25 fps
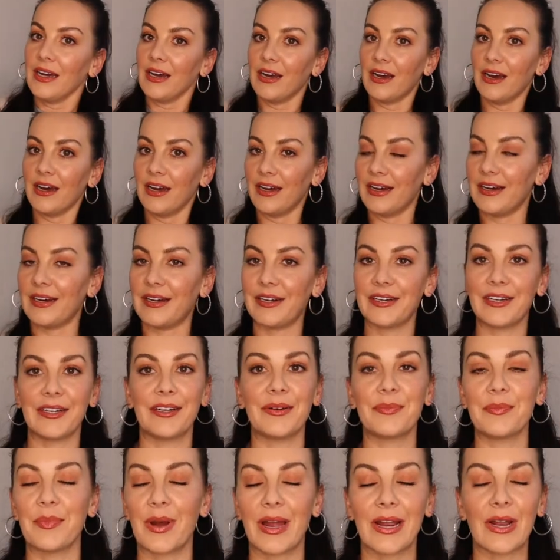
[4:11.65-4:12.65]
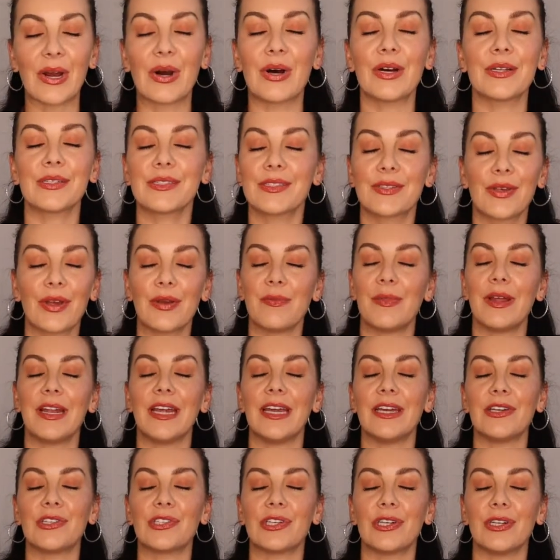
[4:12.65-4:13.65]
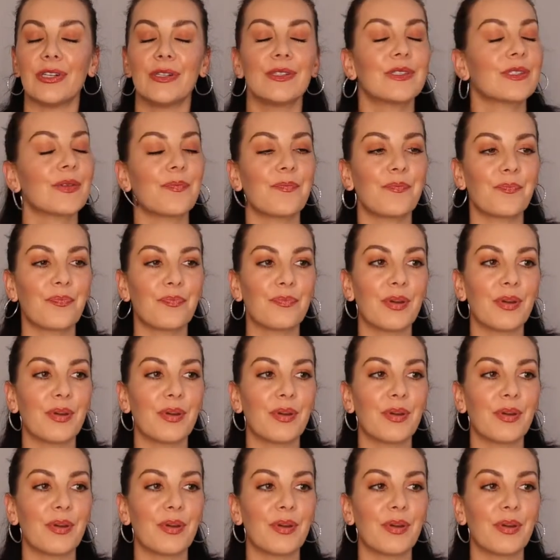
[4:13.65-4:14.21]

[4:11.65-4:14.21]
oh my God, so many issues.